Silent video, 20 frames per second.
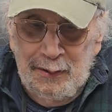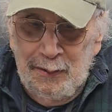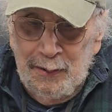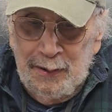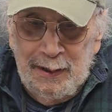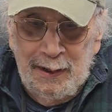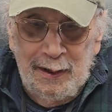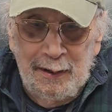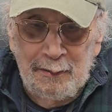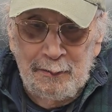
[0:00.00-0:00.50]

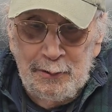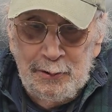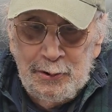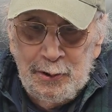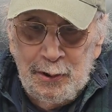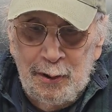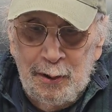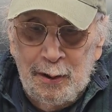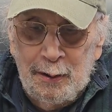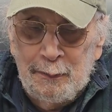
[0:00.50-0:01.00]
Okay, I
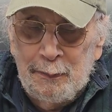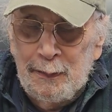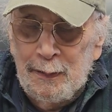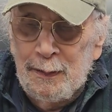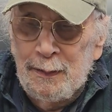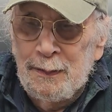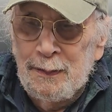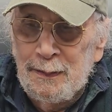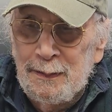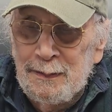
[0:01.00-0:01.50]
wish you luck.
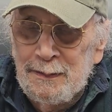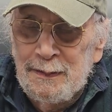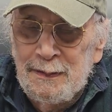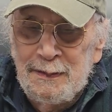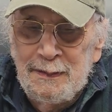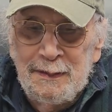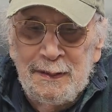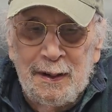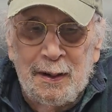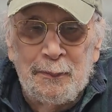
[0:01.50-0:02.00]

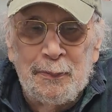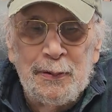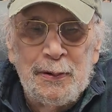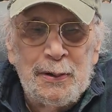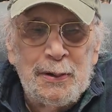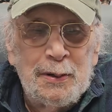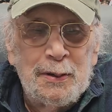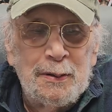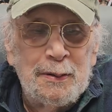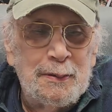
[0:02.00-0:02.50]
But, I'll be
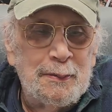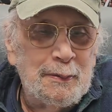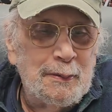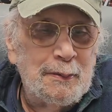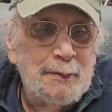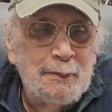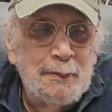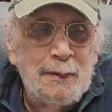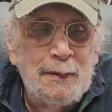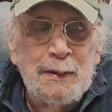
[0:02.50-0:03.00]
here
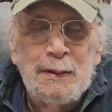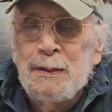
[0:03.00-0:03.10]
to.